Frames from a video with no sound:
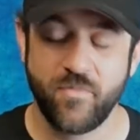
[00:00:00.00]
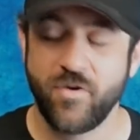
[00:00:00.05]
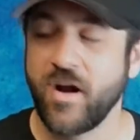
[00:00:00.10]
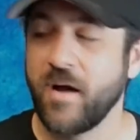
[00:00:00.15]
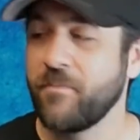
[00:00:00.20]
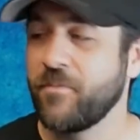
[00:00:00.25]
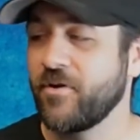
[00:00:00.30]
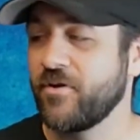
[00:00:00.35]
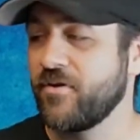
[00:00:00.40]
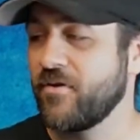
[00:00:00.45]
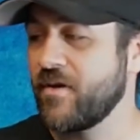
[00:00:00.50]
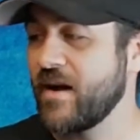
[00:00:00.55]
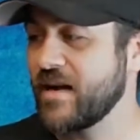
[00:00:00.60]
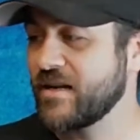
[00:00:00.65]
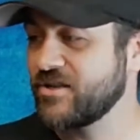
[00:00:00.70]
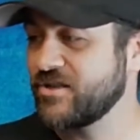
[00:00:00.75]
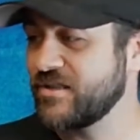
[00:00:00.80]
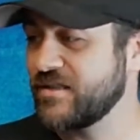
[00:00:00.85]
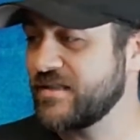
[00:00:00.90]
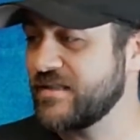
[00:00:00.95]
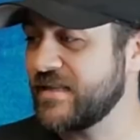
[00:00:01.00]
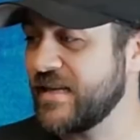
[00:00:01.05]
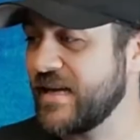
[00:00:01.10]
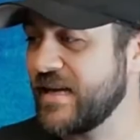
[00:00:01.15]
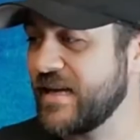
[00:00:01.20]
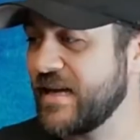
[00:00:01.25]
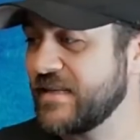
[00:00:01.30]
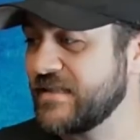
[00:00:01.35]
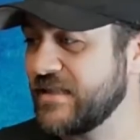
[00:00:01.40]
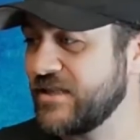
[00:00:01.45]
directions
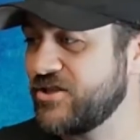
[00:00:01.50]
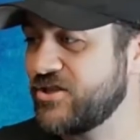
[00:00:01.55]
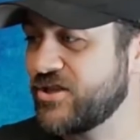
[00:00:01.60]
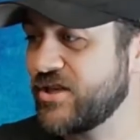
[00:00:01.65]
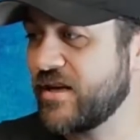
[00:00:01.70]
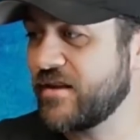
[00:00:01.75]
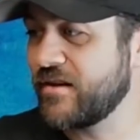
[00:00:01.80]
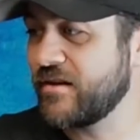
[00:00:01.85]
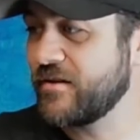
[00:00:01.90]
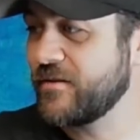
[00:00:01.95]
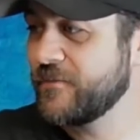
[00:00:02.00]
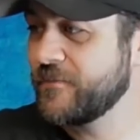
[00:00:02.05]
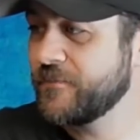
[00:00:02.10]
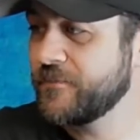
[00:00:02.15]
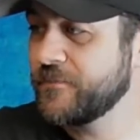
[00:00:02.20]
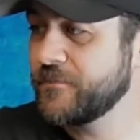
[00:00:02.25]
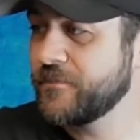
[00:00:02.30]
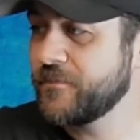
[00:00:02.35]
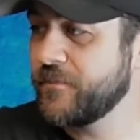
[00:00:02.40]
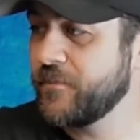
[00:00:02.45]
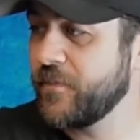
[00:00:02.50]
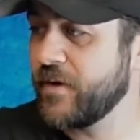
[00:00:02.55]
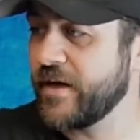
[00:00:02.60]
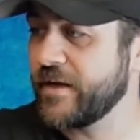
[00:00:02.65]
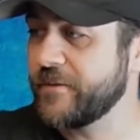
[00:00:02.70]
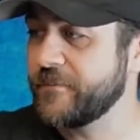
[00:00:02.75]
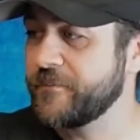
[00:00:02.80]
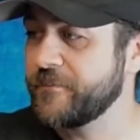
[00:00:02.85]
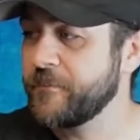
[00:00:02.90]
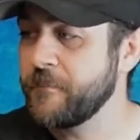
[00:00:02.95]
as each other.
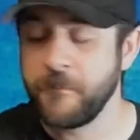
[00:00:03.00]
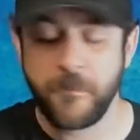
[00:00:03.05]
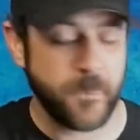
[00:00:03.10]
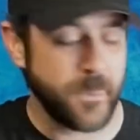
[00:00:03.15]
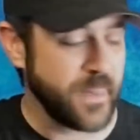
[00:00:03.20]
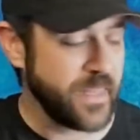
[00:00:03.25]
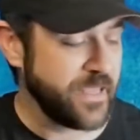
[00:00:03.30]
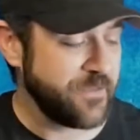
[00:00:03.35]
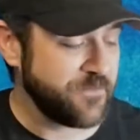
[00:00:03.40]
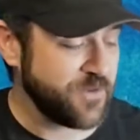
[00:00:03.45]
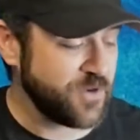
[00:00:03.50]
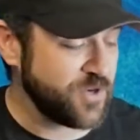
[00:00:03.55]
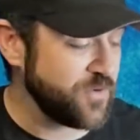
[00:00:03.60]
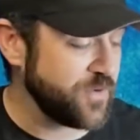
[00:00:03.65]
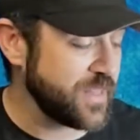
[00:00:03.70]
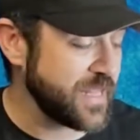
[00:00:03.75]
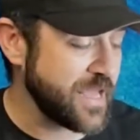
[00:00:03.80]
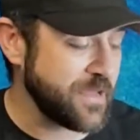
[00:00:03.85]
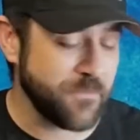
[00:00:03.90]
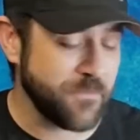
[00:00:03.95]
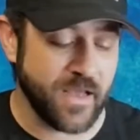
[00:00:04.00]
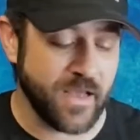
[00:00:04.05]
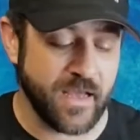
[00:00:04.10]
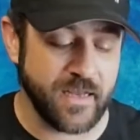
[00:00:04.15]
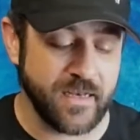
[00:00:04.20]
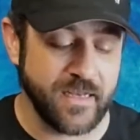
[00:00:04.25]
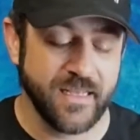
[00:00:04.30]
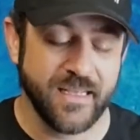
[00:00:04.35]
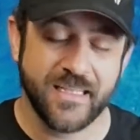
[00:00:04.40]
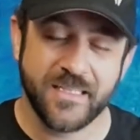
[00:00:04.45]
But if you're doing that
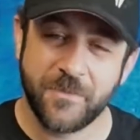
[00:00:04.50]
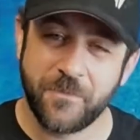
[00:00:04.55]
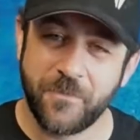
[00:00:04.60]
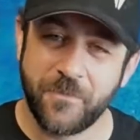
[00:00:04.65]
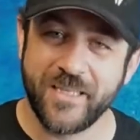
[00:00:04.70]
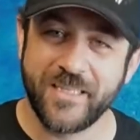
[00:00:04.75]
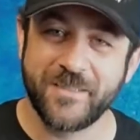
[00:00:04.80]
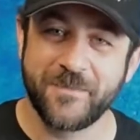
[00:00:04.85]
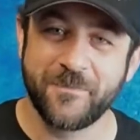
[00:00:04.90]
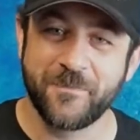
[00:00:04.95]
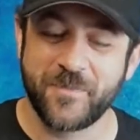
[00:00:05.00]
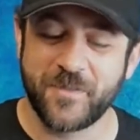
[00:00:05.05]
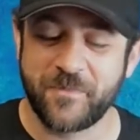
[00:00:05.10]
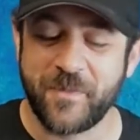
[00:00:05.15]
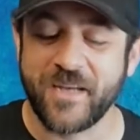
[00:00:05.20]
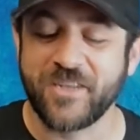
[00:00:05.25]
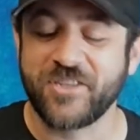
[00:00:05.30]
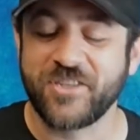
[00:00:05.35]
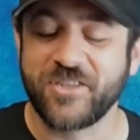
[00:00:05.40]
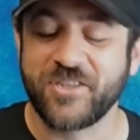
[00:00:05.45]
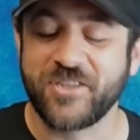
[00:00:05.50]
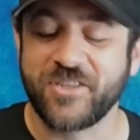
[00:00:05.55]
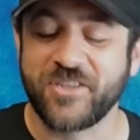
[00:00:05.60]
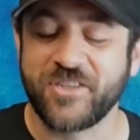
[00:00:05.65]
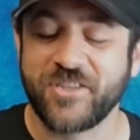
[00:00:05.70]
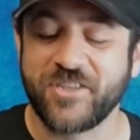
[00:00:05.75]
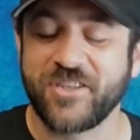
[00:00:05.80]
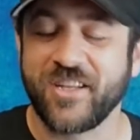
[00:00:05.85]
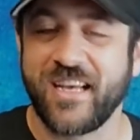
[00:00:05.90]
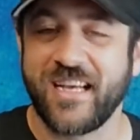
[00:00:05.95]
mod, it's a pretty specialized
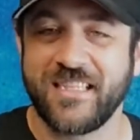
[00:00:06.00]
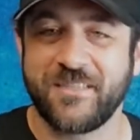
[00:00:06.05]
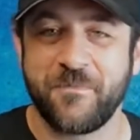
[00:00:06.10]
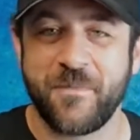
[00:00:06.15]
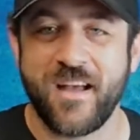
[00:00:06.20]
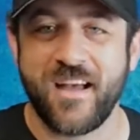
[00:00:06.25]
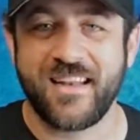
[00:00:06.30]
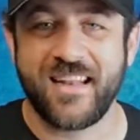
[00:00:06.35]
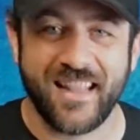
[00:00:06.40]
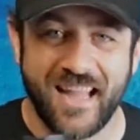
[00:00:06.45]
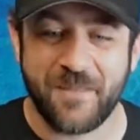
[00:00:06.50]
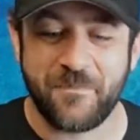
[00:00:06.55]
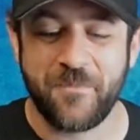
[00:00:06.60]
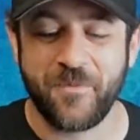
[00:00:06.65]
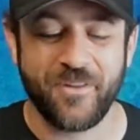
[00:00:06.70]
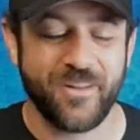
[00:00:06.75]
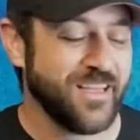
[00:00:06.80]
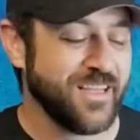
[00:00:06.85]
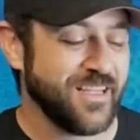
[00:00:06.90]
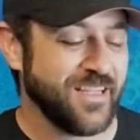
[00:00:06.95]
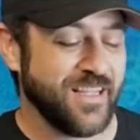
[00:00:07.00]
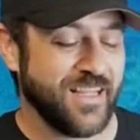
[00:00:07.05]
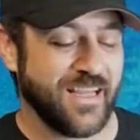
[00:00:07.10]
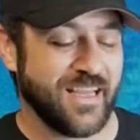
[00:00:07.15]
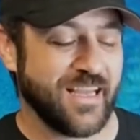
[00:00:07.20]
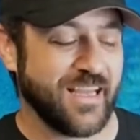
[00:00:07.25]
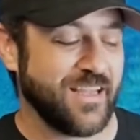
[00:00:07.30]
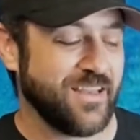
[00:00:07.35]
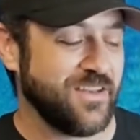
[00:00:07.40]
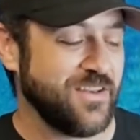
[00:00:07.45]
mod. Not a lot of people
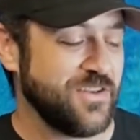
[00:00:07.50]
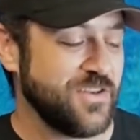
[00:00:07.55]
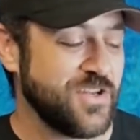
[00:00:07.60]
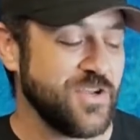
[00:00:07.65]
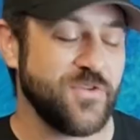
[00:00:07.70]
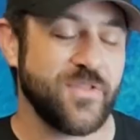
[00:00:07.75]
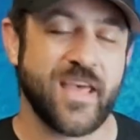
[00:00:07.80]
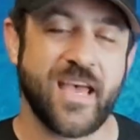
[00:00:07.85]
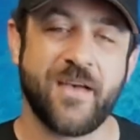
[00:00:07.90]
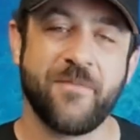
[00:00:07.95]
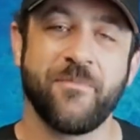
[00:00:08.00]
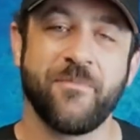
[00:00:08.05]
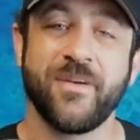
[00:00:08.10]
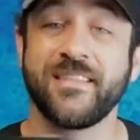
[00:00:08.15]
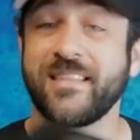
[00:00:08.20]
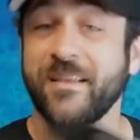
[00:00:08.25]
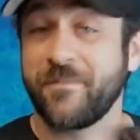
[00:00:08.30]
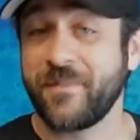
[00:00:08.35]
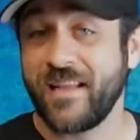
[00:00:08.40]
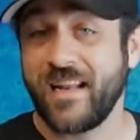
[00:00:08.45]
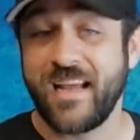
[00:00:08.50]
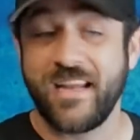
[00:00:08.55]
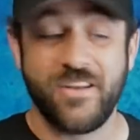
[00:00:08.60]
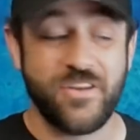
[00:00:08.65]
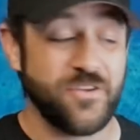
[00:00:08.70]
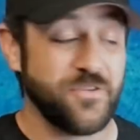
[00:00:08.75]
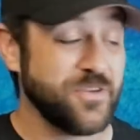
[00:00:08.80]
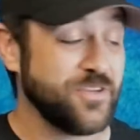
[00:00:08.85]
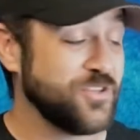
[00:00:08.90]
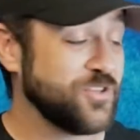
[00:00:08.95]
do that, but something I
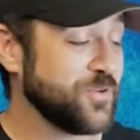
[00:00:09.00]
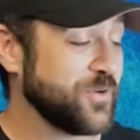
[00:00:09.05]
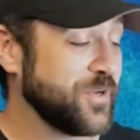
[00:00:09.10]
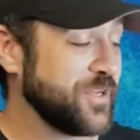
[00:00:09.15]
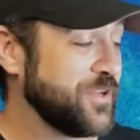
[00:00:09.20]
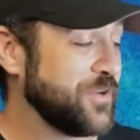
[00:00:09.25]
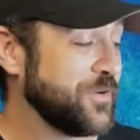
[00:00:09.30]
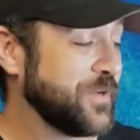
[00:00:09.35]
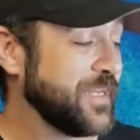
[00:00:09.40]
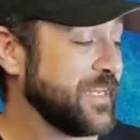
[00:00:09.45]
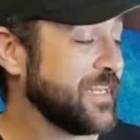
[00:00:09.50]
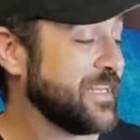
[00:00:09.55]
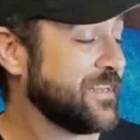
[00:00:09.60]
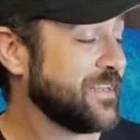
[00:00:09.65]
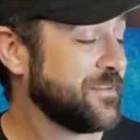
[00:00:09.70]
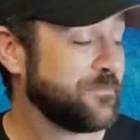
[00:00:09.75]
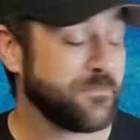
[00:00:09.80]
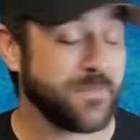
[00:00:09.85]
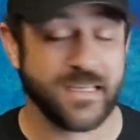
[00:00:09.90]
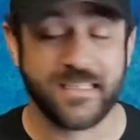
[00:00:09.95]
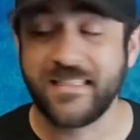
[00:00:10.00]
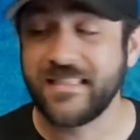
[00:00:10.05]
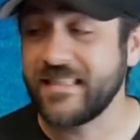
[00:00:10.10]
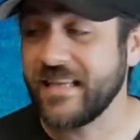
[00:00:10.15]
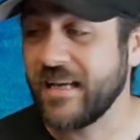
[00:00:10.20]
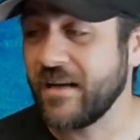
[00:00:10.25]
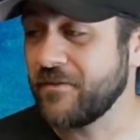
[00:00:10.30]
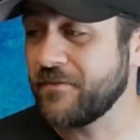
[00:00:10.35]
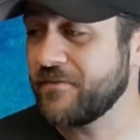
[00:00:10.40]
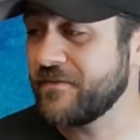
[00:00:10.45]
do enjoy doing
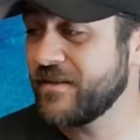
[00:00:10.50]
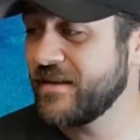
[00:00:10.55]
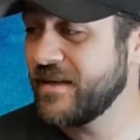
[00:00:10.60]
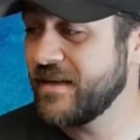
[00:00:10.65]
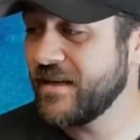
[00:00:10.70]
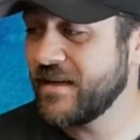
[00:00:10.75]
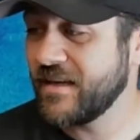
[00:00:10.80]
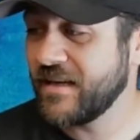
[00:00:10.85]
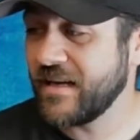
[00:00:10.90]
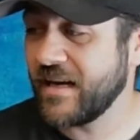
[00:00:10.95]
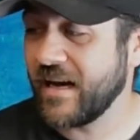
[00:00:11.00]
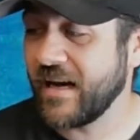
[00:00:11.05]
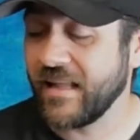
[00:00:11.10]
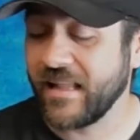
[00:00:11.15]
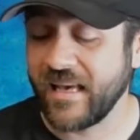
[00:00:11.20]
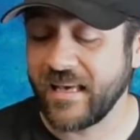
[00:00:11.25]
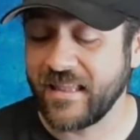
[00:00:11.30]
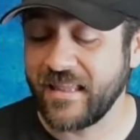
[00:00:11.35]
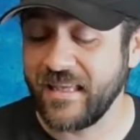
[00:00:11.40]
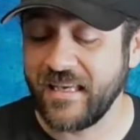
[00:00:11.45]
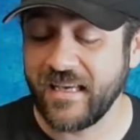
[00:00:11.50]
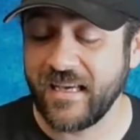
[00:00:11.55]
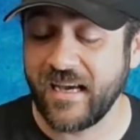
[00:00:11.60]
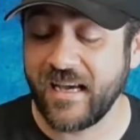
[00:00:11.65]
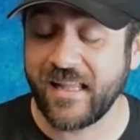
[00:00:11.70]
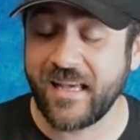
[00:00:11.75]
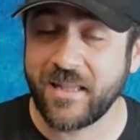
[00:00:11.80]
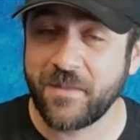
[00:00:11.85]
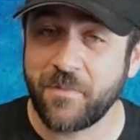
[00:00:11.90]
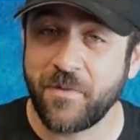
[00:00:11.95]
myself. I like
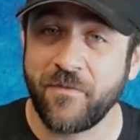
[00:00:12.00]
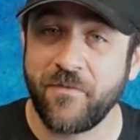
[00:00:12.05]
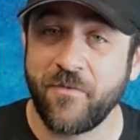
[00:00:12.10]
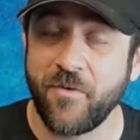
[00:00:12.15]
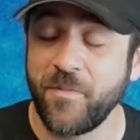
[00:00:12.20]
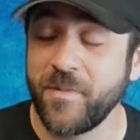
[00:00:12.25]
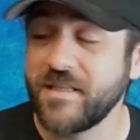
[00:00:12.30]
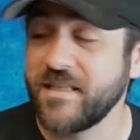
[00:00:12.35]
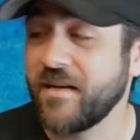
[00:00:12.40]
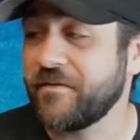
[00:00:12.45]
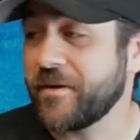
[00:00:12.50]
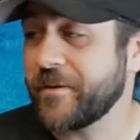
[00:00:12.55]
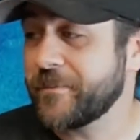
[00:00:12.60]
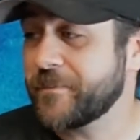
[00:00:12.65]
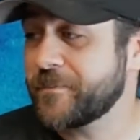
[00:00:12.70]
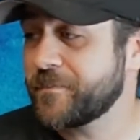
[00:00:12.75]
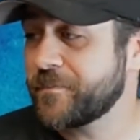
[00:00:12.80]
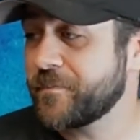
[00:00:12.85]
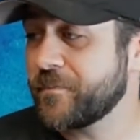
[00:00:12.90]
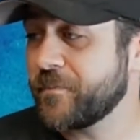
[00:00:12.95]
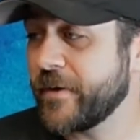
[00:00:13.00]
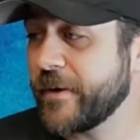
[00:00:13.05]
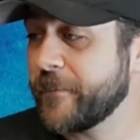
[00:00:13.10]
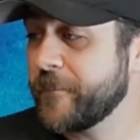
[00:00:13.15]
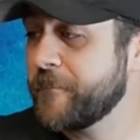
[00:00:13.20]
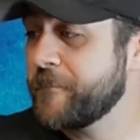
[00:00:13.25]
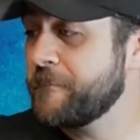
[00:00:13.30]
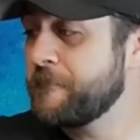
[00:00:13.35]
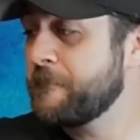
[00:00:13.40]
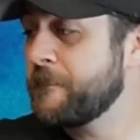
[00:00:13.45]
the performance of it. But